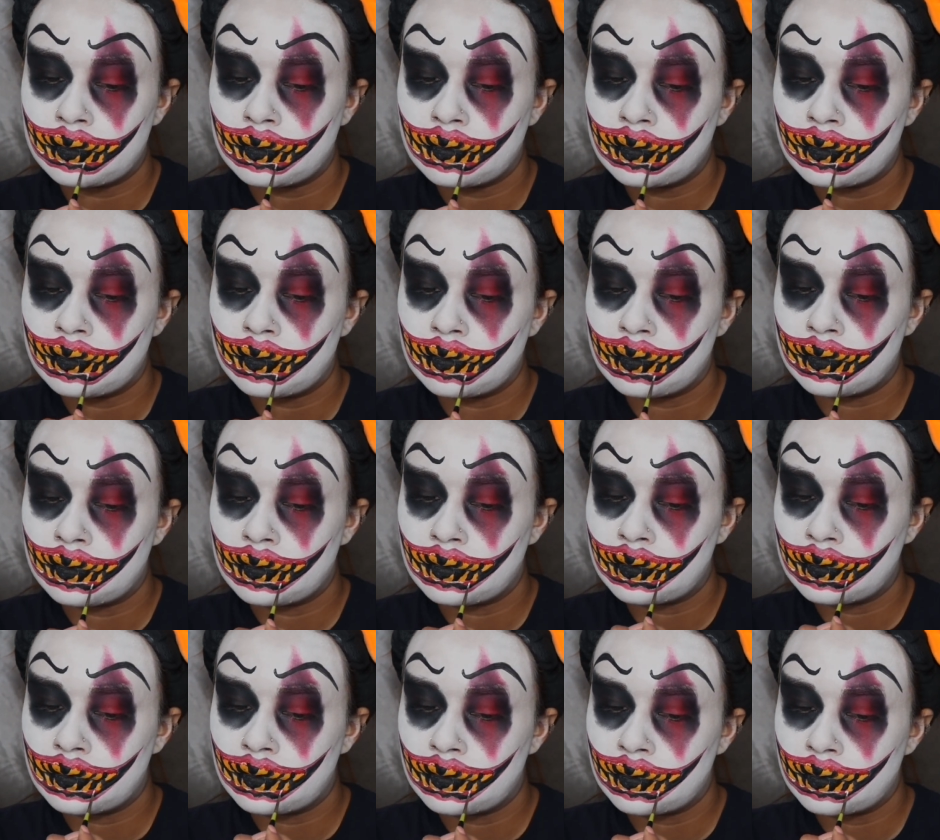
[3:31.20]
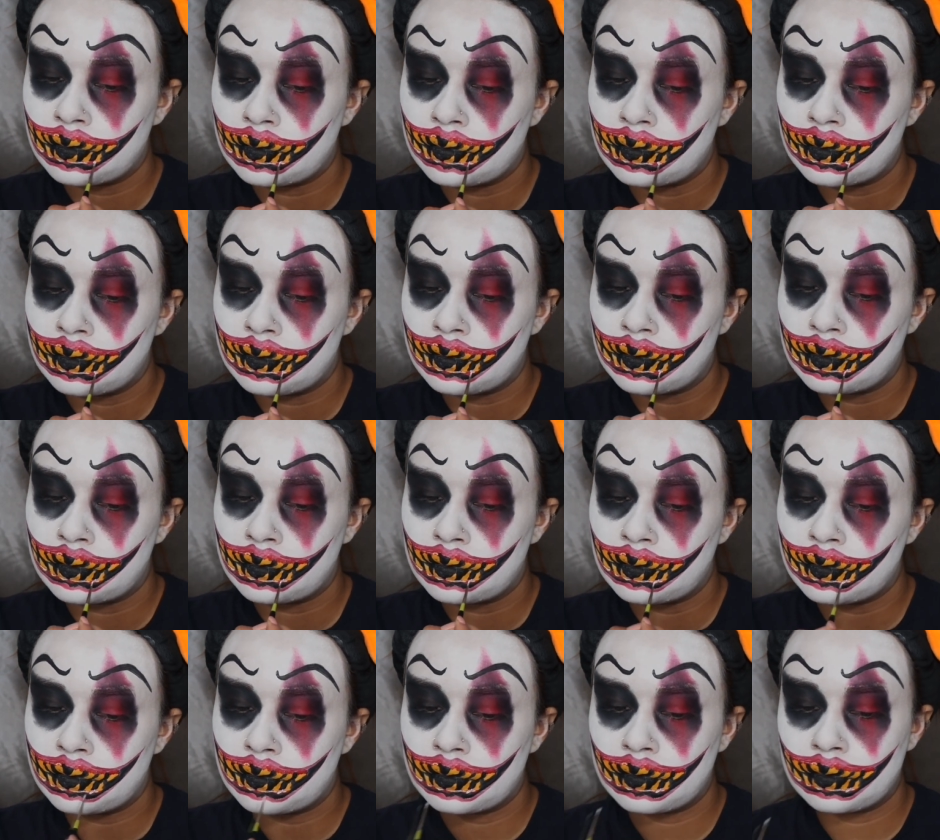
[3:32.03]
Reason why I added the
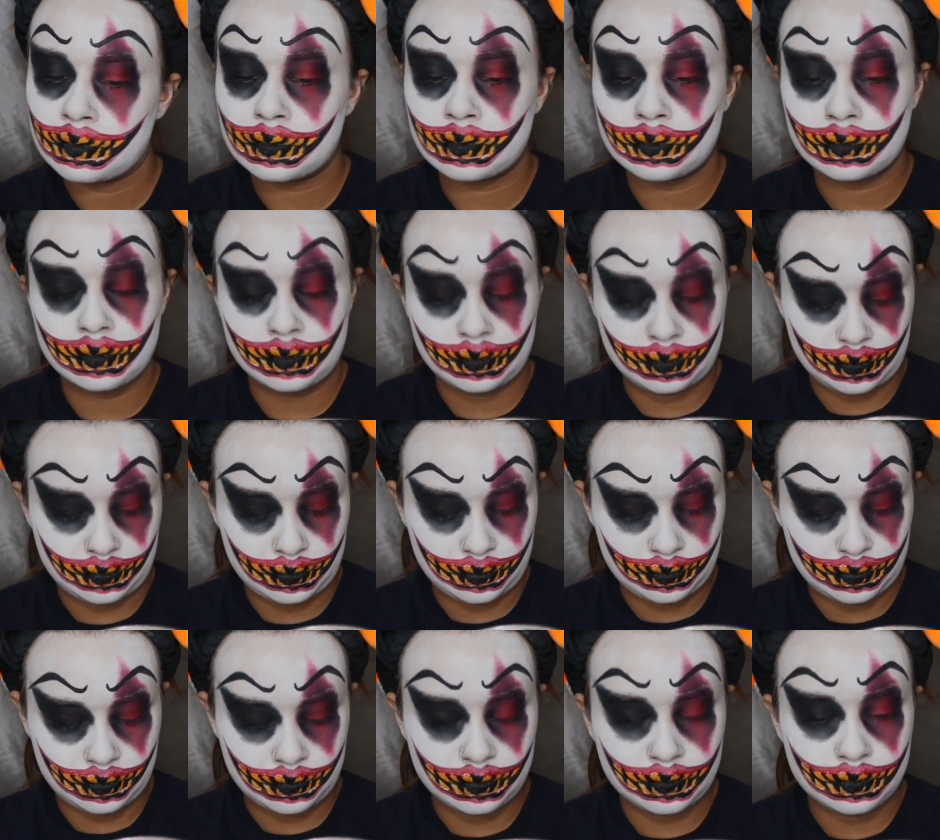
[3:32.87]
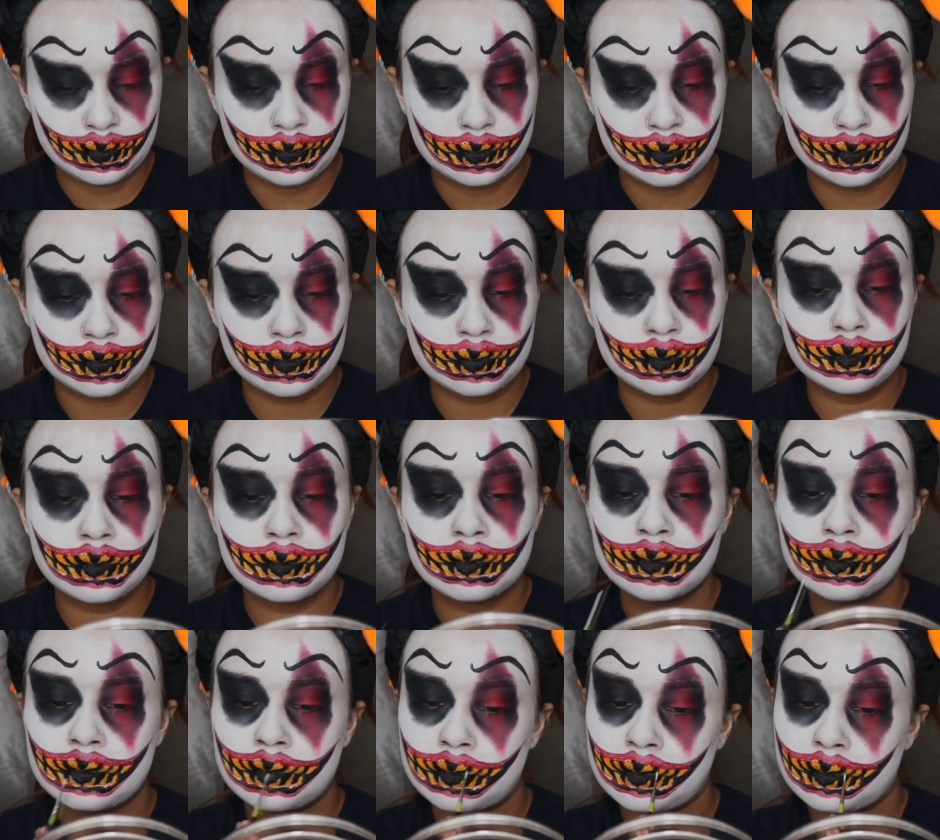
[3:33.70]
white onto the gums is
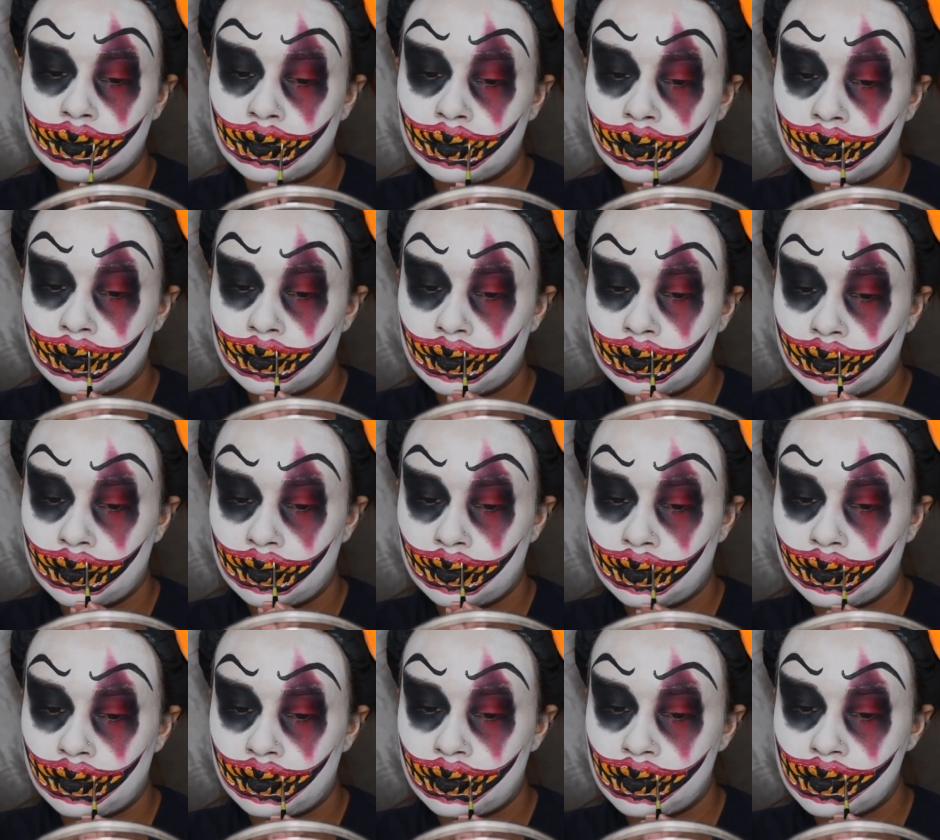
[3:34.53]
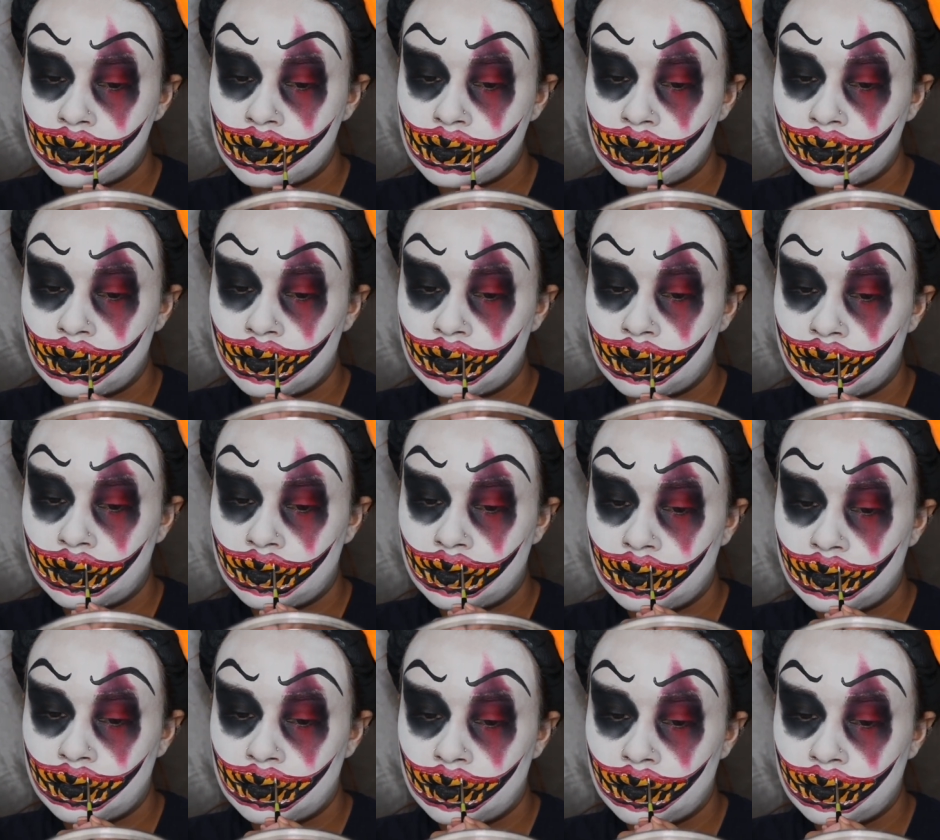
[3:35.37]
because I wanted it to be a lighter
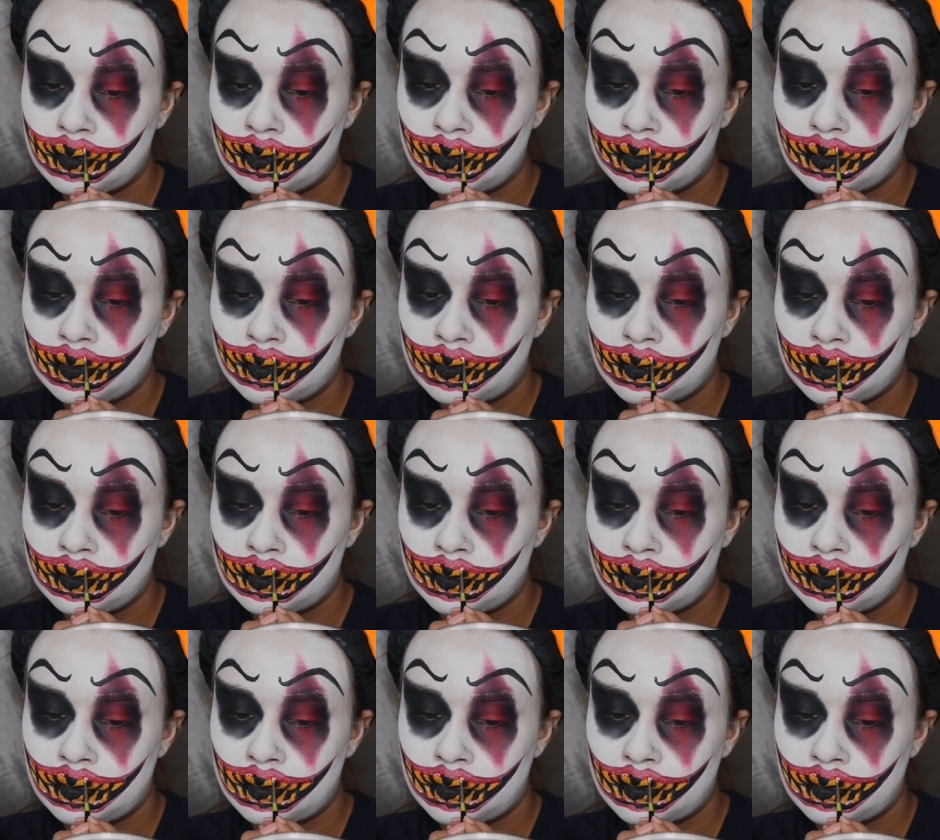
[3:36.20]
pink.